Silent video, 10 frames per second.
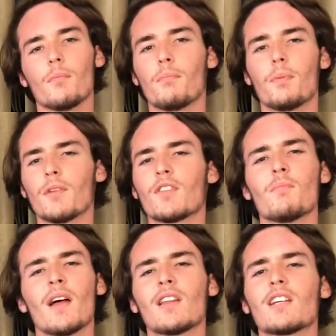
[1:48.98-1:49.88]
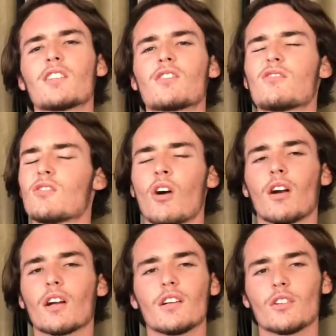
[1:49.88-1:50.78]
But if the melody is
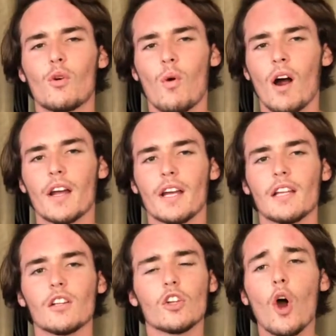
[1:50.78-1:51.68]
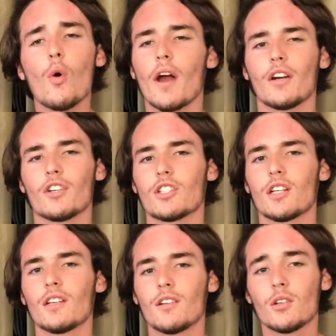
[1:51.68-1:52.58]
dark and quiet and low energy,
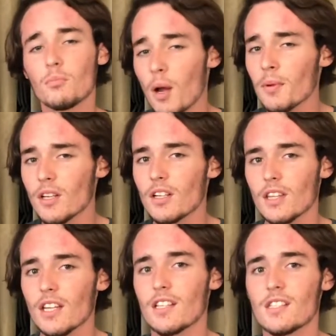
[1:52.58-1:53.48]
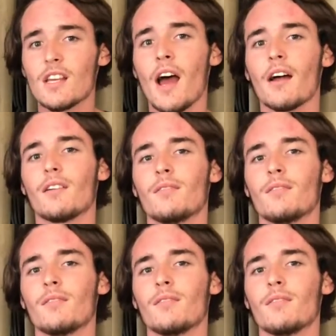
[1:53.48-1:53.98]
I'm probably going to think it's sad.